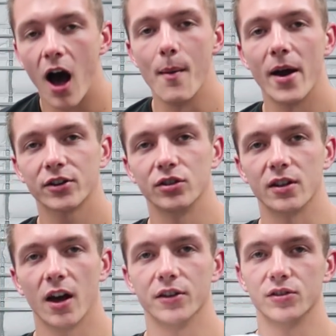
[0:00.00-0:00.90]
I'm actually
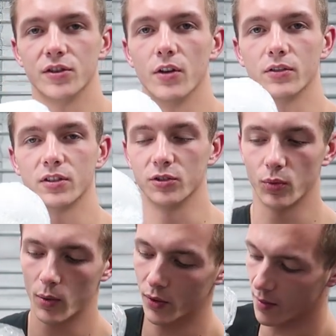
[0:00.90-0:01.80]
kind of stoked because
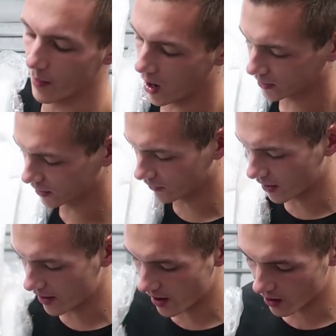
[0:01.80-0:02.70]
what we're unboxing
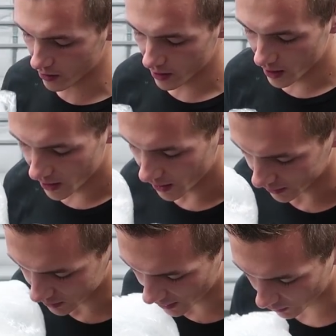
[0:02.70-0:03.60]
right now
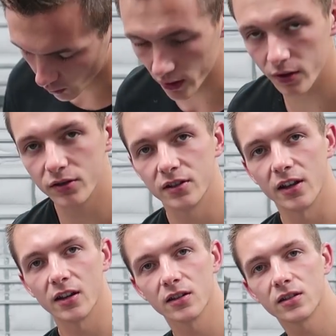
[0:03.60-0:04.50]
is like one of those
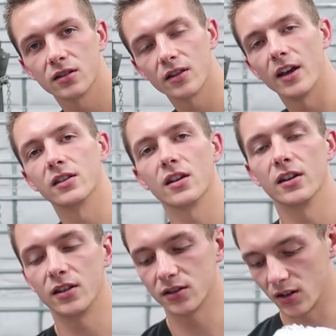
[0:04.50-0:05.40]
things that
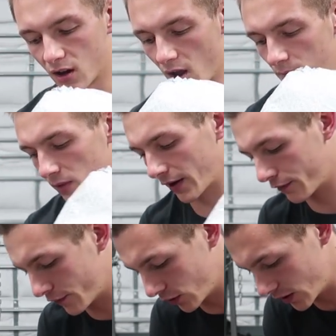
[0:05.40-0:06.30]
it doesn't come like
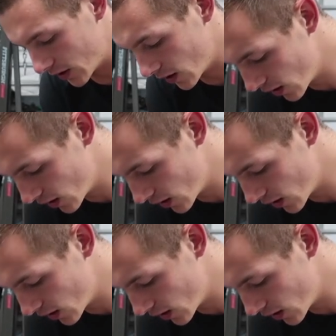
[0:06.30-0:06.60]
fully